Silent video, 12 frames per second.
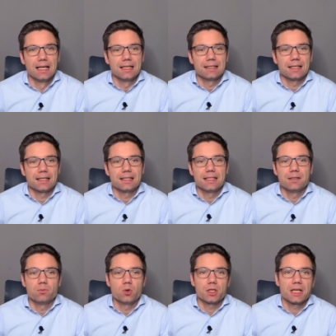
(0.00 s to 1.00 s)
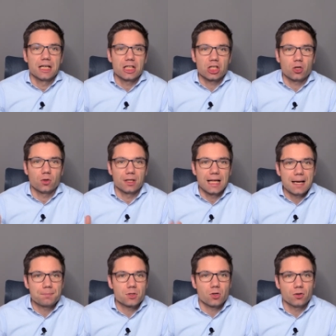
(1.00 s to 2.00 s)
that he would
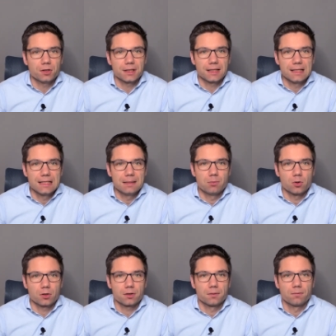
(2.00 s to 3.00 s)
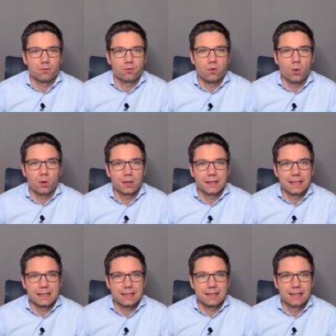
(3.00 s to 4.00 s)
collapse on the keyboard, falling
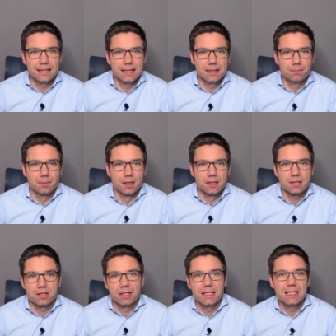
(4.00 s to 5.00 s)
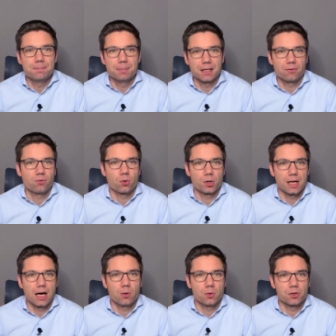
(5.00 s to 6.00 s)
asleep, sleeping for an
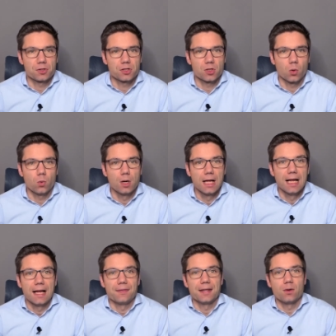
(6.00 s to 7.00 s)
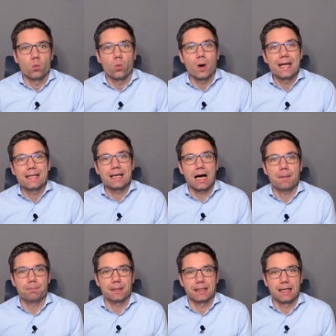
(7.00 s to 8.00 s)
hour or so, and then wake up
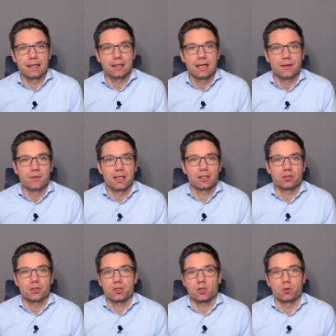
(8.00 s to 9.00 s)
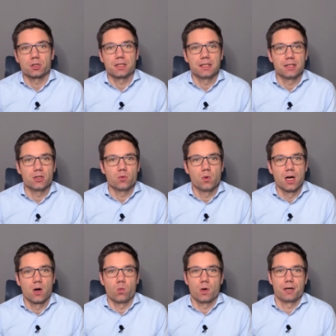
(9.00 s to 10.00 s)
again, then just continue
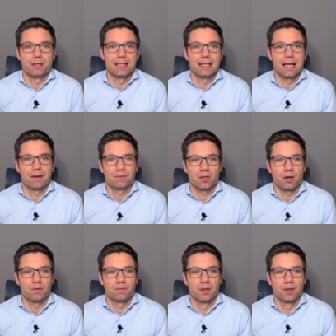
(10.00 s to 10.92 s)
where he left off.